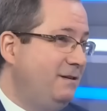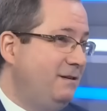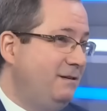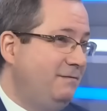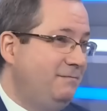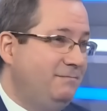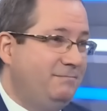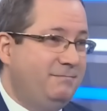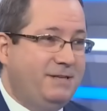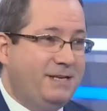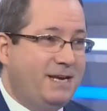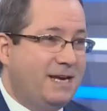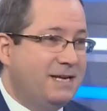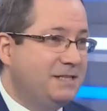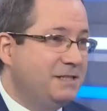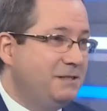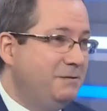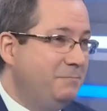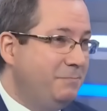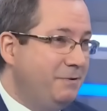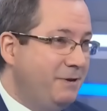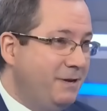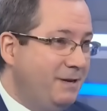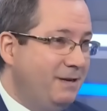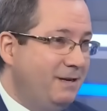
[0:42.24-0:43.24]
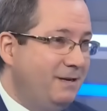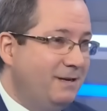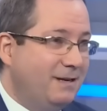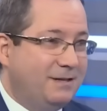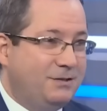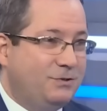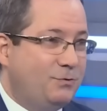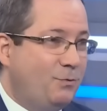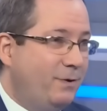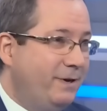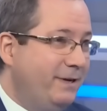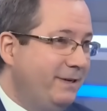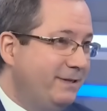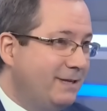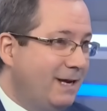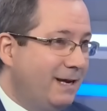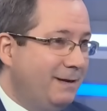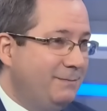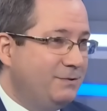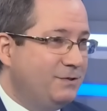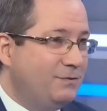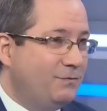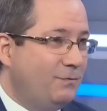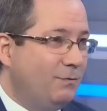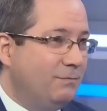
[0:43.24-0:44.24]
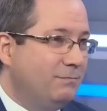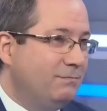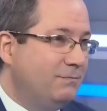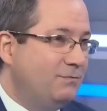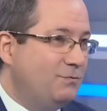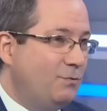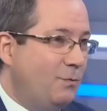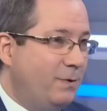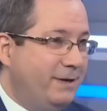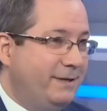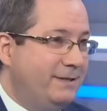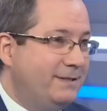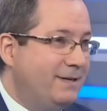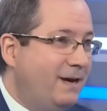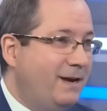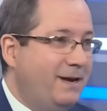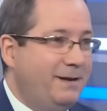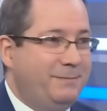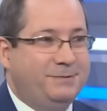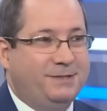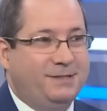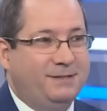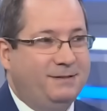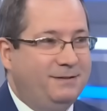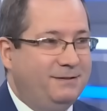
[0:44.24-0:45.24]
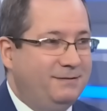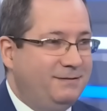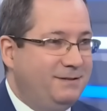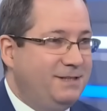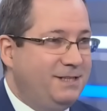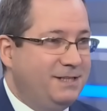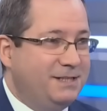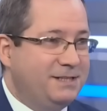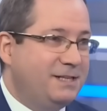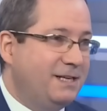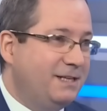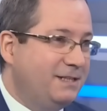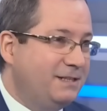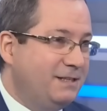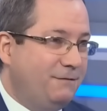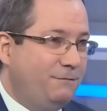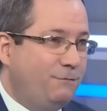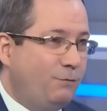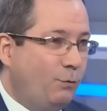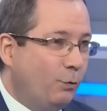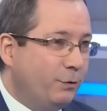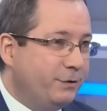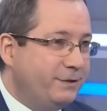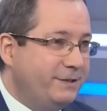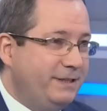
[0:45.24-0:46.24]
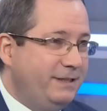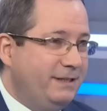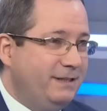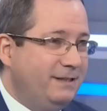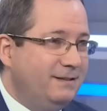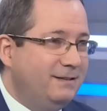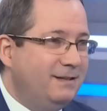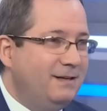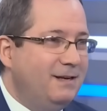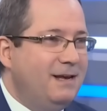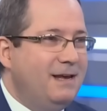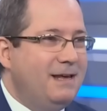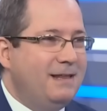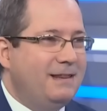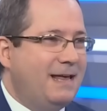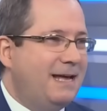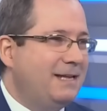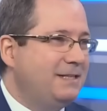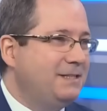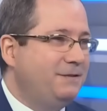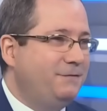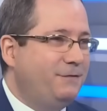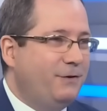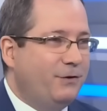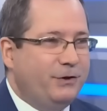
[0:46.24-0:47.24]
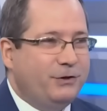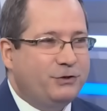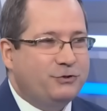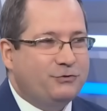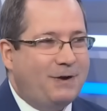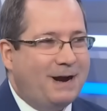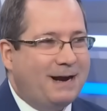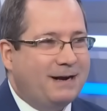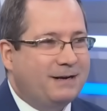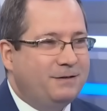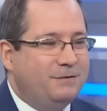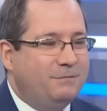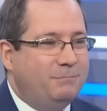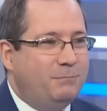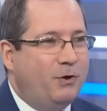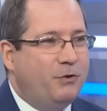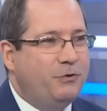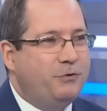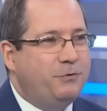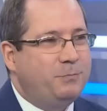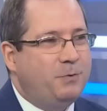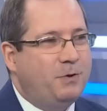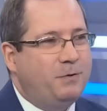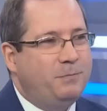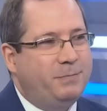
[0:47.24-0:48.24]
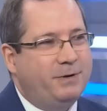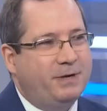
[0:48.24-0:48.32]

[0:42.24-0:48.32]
the S&P at 20 times and TSX at 14, that's a very attractive multiple.